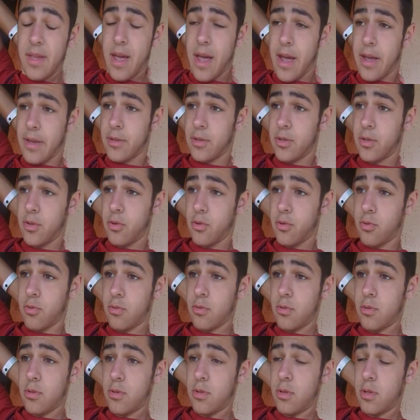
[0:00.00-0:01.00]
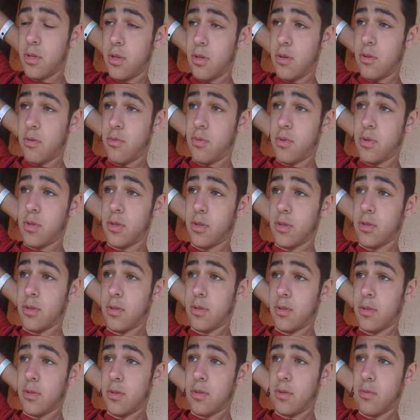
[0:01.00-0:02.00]
Yeah, so
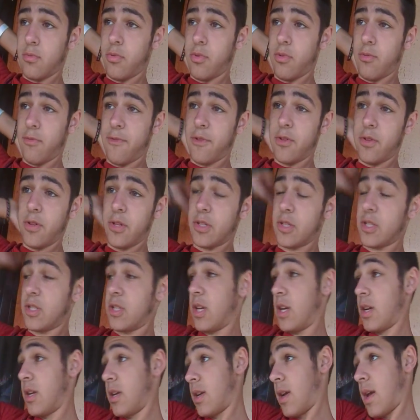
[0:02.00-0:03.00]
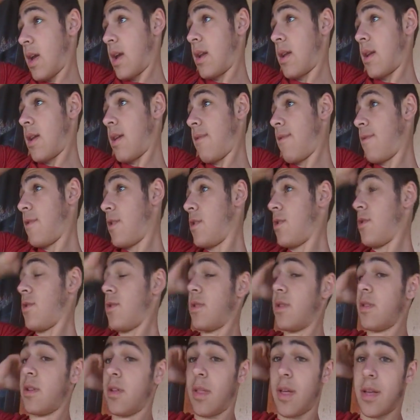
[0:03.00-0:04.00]
we were feeling sick, and I
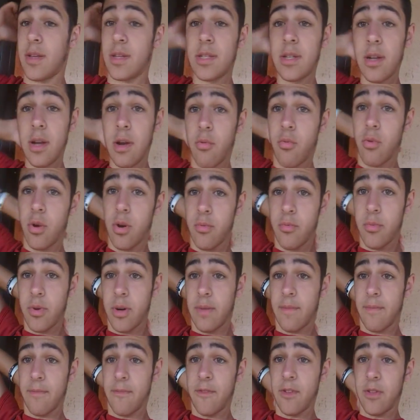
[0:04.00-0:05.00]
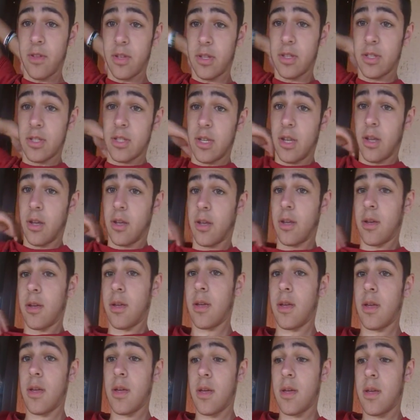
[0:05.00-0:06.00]
figured the last thing I want when I'm feeling
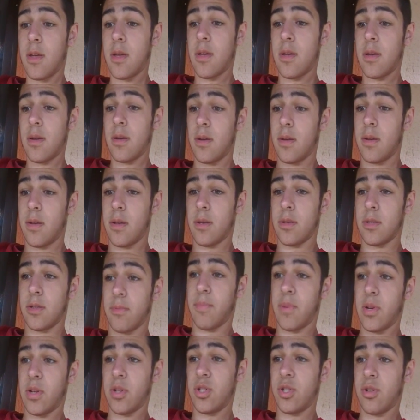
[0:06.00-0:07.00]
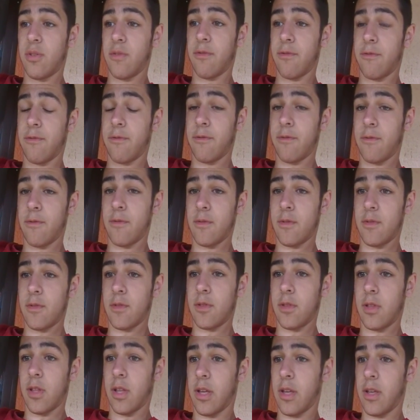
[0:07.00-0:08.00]
sick is a bunch of
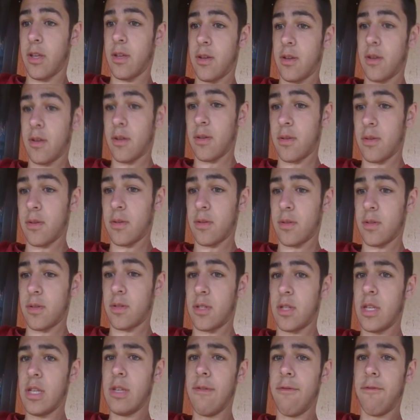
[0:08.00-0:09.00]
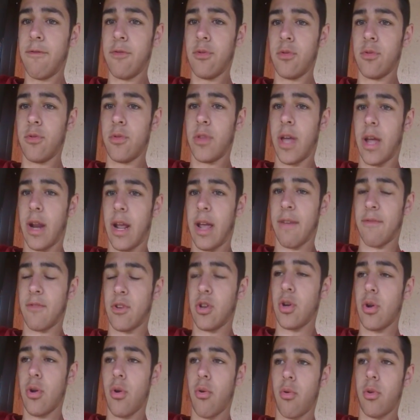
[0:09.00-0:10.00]
like seafood that I
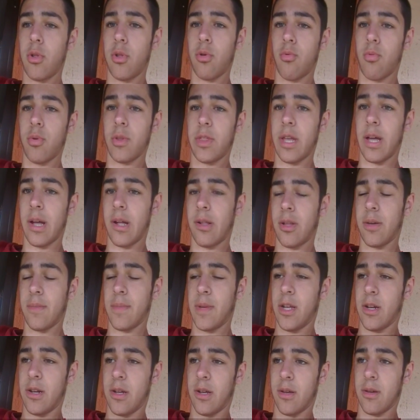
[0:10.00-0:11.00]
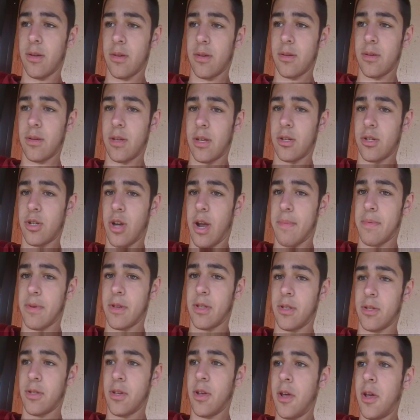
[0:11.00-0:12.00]
have no clue what the hell I'm eating,
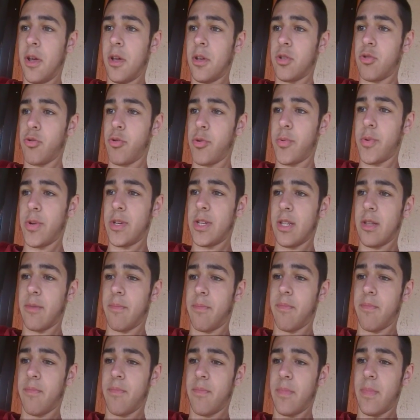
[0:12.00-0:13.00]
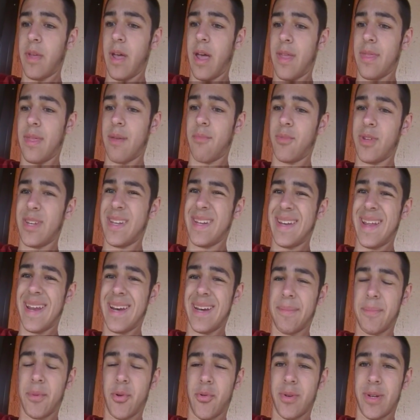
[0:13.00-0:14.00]
Japanese. So we went to and then we
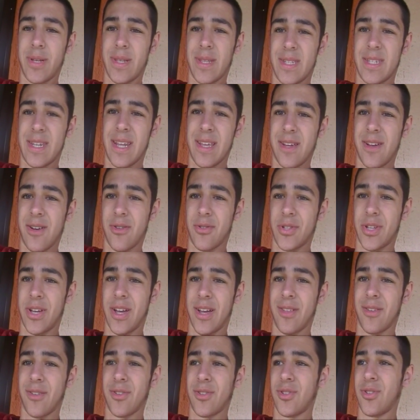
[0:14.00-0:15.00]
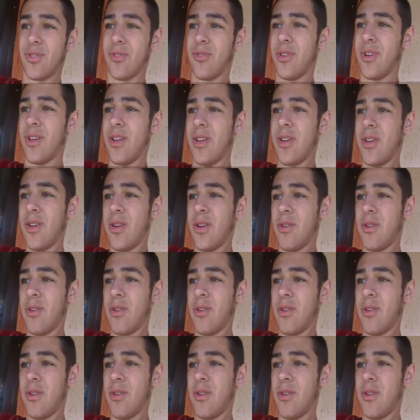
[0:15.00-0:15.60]
didn't end up going to the steakhouse either, so